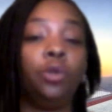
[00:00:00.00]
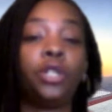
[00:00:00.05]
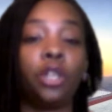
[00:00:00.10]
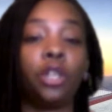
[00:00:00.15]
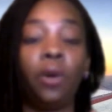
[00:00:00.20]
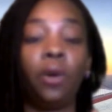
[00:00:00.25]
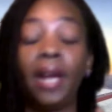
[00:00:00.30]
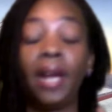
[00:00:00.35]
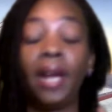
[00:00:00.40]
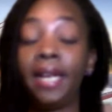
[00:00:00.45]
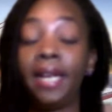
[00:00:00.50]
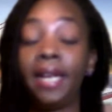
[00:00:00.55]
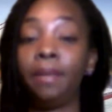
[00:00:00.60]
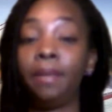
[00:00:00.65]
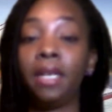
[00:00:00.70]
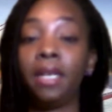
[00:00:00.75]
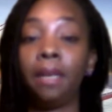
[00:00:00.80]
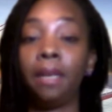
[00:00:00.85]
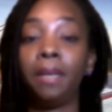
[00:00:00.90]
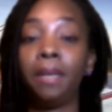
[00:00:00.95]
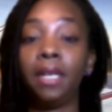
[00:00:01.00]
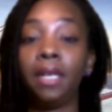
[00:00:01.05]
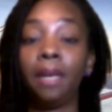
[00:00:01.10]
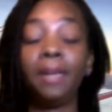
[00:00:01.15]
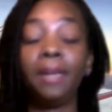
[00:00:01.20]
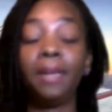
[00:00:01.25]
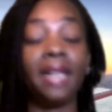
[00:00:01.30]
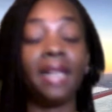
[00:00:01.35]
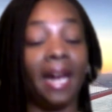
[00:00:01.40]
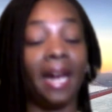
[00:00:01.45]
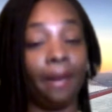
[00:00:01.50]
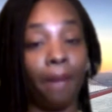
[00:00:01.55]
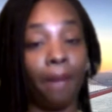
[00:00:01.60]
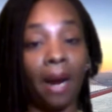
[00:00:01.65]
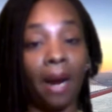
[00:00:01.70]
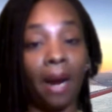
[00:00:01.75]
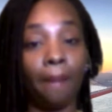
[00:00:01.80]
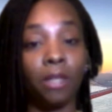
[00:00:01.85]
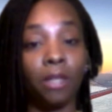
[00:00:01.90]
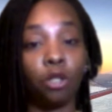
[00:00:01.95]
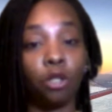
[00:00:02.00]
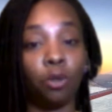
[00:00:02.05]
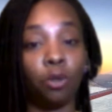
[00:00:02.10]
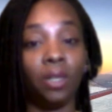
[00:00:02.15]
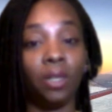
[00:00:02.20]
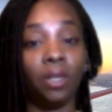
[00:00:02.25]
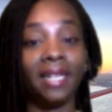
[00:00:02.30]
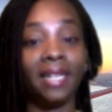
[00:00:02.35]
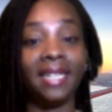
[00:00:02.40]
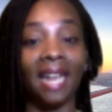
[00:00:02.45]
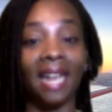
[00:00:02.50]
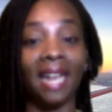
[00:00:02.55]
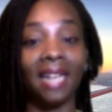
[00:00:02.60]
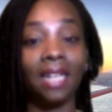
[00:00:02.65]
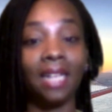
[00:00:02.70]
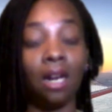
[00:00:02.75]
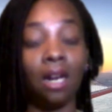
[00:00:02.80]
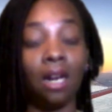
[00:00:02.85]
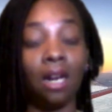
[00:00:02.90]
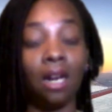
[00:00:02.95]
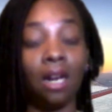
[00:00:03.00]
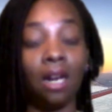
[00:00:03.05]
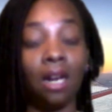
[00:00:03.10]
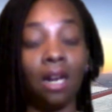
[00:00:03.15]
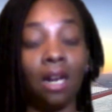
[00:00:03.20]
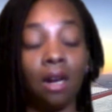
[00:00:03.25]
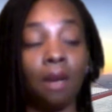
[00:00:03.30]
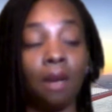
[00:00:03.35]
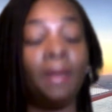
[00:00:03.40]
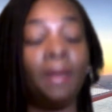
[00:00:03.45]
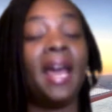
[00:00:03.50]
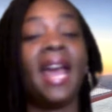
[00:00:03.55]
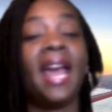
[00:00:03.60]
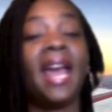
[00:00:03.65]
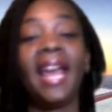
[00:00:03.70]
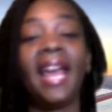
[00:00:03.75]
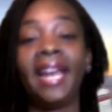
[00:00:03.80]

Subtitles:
so at www.empowermentschooling.com.